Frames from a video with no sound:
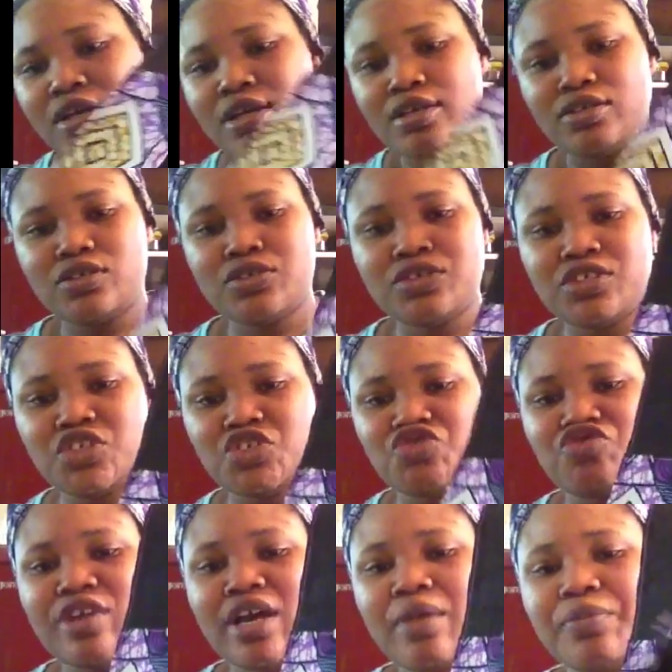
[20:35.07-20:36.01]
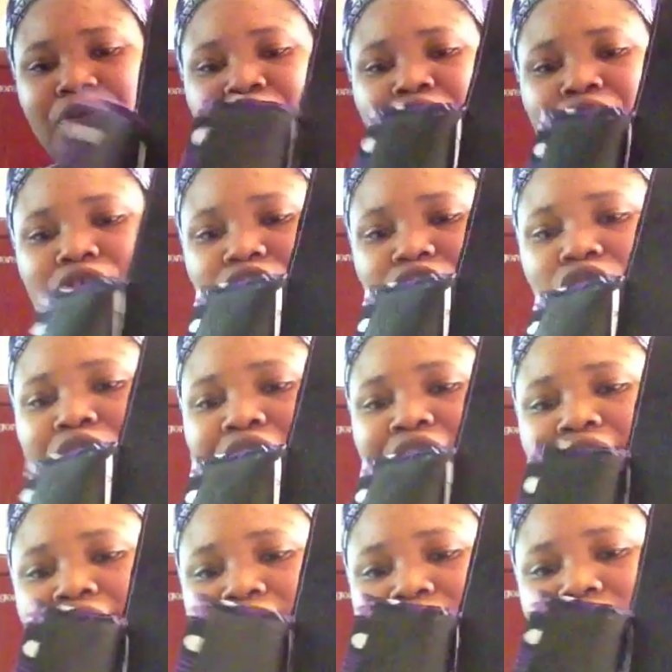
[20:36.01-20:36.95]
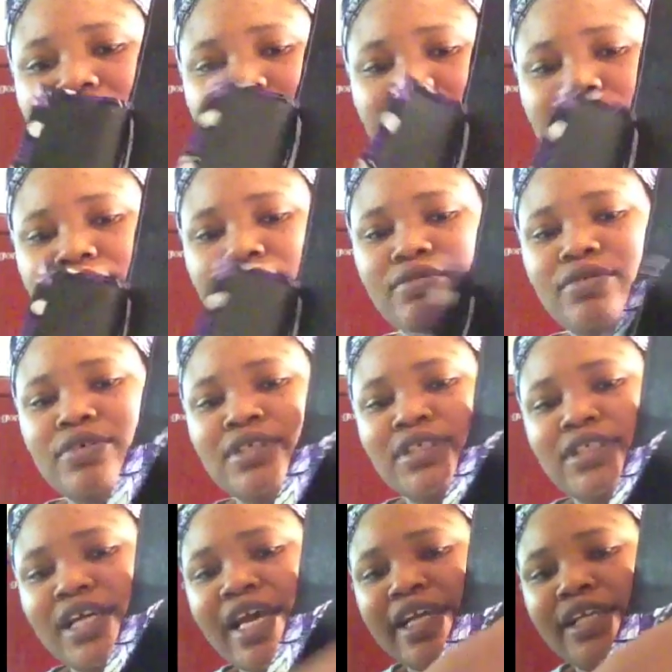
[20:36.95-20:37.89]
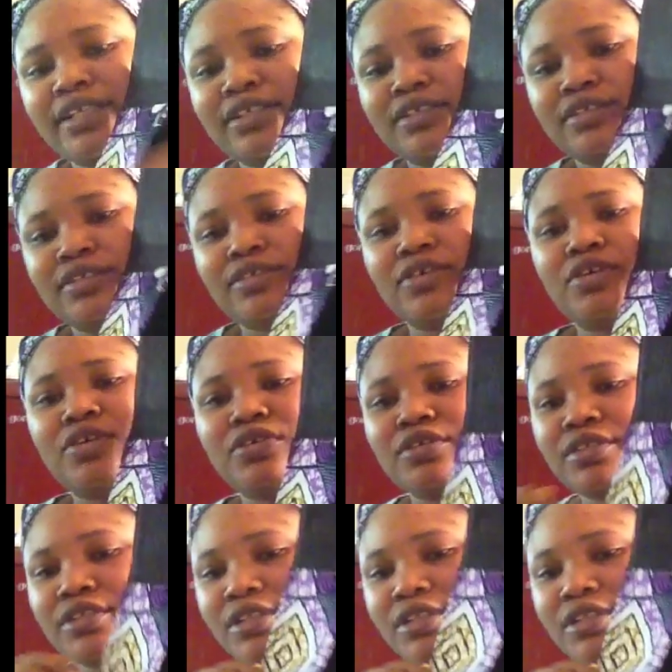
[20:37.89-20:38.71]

So the strap, you're gonna sew it one side on